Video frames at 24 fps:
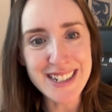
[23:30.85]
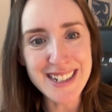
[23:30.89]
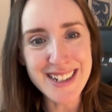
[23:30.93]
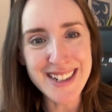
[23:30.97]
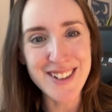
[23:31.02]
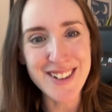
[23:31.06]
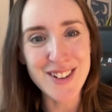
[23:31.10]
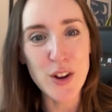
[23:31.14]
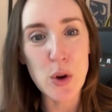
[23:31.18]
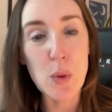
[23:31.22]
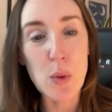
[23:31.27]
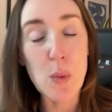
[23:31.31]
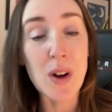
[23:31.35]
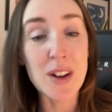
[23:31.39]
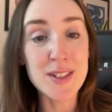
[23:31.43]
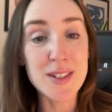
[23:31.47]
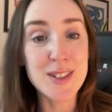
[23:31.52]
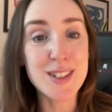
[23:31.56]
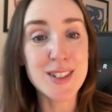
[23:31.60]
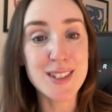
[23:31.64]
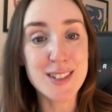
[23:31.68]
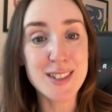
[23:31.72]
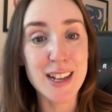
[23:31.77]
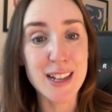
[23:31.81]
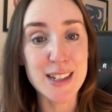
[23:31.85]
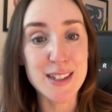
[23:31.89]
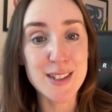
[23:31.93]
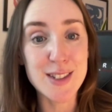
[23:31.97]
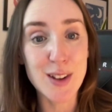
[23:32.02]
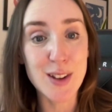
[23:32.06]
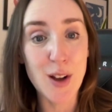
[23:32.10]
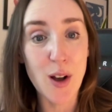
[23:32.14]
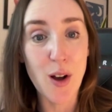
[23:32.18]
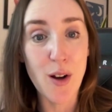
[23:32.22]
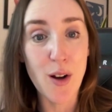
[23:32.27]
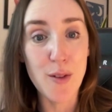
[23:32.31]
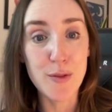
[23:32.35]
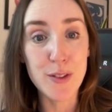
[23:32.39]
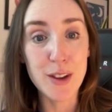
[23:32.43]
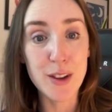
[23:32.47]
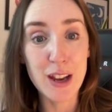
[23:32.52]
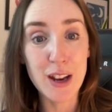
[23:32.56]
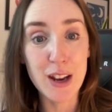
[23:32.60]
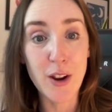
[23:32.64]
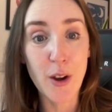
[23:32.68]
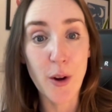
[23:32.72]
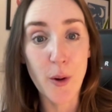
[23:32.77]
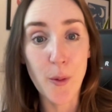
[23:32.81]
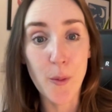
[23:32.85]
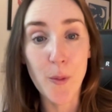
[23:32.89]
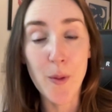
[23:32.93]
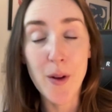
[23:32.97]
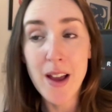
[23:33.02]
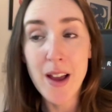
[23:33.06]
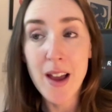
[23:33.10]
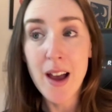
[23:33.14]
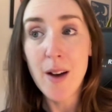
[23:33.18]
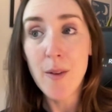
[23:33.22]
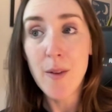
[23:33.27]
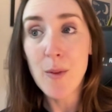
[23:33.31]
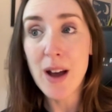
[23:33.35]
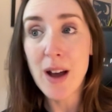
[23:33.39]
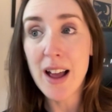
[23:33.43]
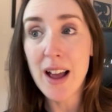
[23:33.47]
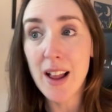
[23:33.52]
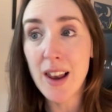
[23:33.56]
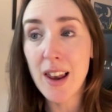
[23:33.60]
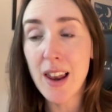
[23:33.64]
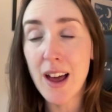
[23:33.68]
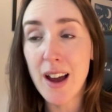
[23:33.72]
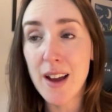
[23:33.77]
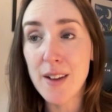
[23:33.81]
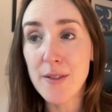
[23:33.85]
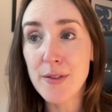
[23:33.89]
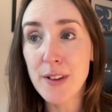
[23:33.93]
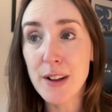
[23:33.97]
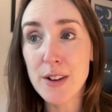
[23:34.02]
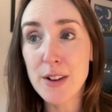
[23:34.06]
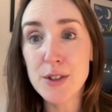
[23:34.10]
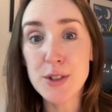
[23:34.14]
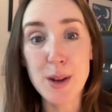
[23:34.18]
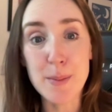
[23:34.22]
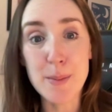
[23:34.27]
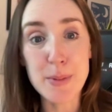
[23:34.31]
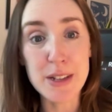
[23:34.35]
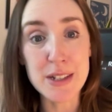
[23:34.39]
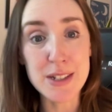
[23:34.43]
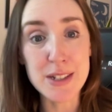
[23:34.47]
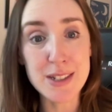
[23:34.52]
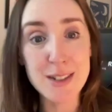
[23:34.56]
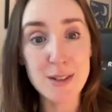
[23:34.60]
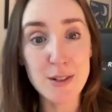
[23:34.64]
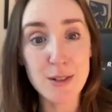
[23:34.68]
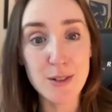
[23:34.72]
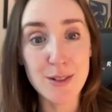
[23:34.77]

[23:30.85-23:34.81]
It wasn't a sense of, well, I felt a bit